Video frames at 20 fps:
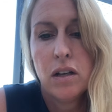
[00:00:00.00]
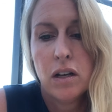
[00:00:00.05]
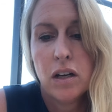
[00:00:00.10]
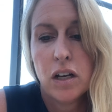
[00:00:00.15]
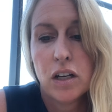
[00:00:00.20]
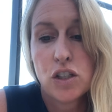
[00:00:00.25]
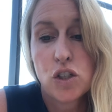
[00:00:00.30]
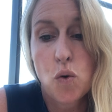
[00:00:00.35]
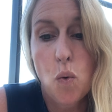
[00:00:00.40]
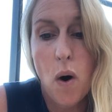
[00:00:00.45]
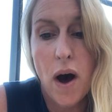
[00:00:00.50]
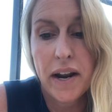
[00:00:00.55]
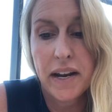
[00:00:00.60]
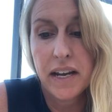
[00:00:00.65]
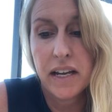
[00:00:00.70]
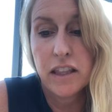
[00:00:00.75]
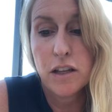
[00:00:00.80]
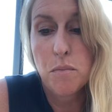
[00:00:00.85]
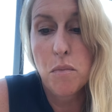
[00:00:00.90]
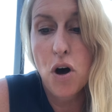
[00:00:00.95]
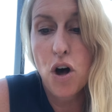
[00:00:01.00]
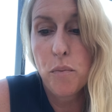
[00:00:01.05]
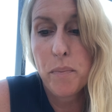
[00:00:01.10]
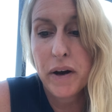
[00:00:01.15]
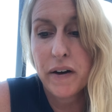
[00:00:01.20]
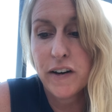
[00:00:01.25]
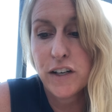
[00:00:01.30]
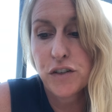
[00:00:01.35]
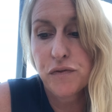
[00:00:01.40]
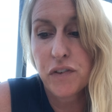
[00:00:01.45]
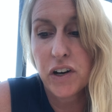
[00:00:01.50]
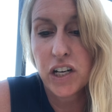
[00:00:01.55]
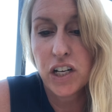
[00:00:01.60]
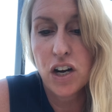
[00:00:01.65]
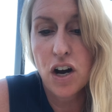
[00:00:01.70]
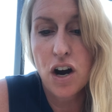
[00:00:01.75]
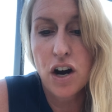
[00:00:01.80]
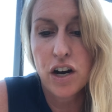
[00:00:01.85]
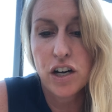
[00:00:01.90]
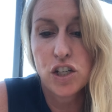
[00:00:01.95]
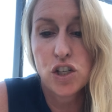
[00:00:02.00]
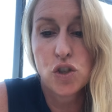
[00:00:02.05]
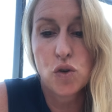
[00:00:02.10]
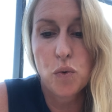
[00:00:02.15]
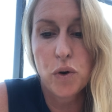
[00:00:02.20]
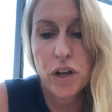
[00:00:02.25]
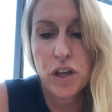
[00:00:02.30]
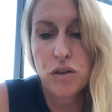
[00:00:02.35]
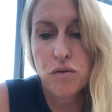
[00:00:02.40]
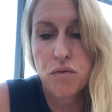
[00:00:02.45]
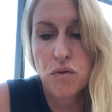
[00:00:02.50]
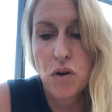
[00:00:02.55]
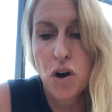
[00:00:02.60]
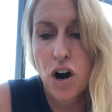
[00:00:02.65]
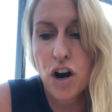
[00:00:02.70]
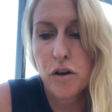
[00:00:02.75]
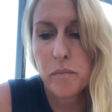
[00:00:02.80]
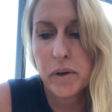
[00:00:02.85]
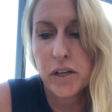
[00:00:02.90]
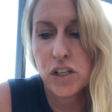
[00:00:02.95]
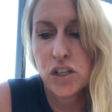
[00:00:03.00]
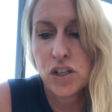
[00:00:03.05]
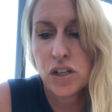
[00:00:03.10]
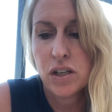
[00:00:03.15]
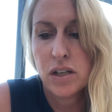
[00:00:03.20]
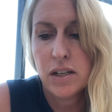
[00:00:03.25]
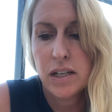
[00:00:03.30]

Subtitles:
squatting in the Mulberry's front yard, sorting through garbage.